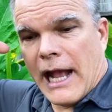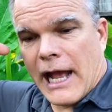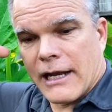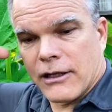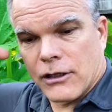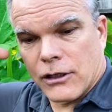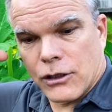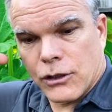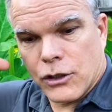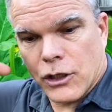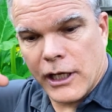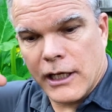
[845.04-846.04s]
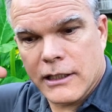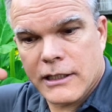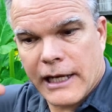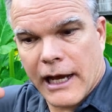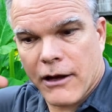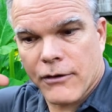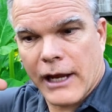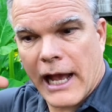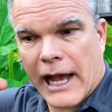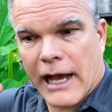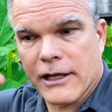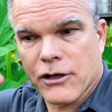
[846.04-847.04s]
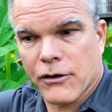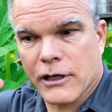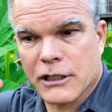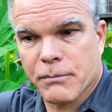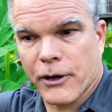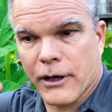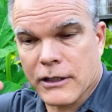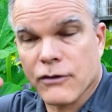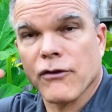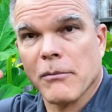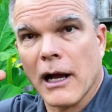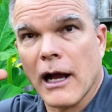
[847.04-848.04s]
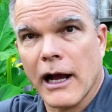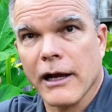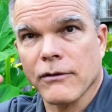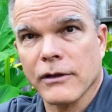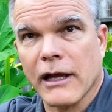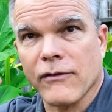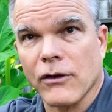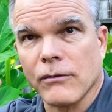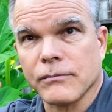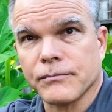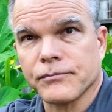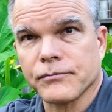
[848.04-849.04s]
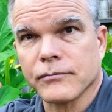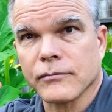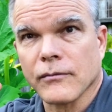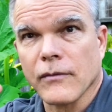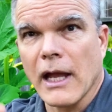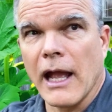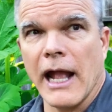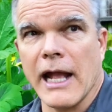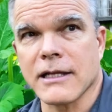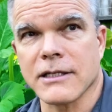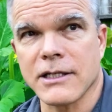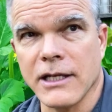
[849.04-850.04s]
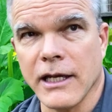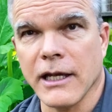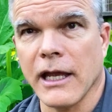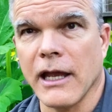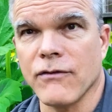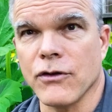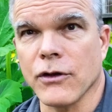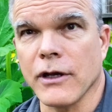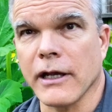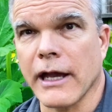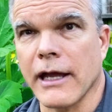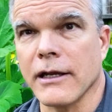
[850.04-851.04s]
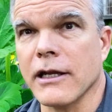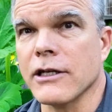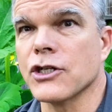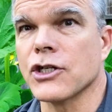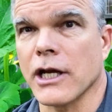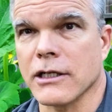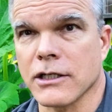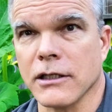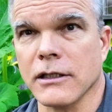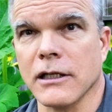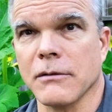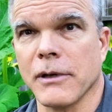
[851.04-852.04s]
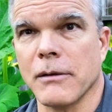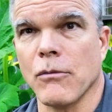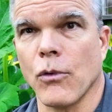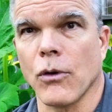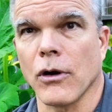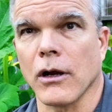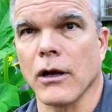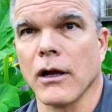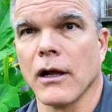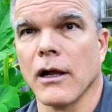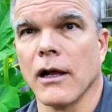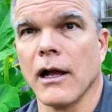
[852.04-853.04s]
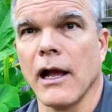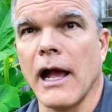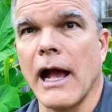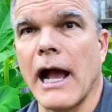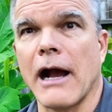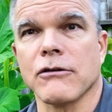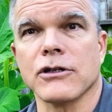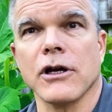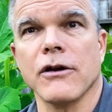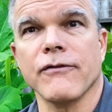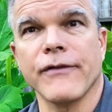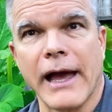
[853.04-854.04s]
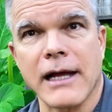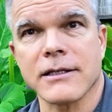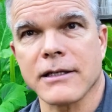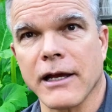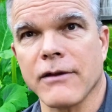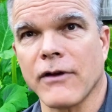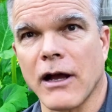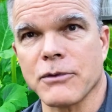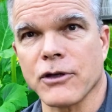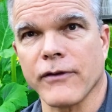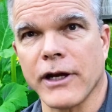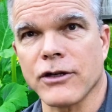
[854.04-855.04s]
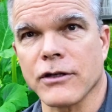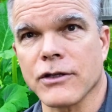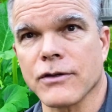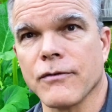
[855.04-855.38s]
and looking down at your experience from a higher level and seeing if you can get just a little bit more out of that set of observations.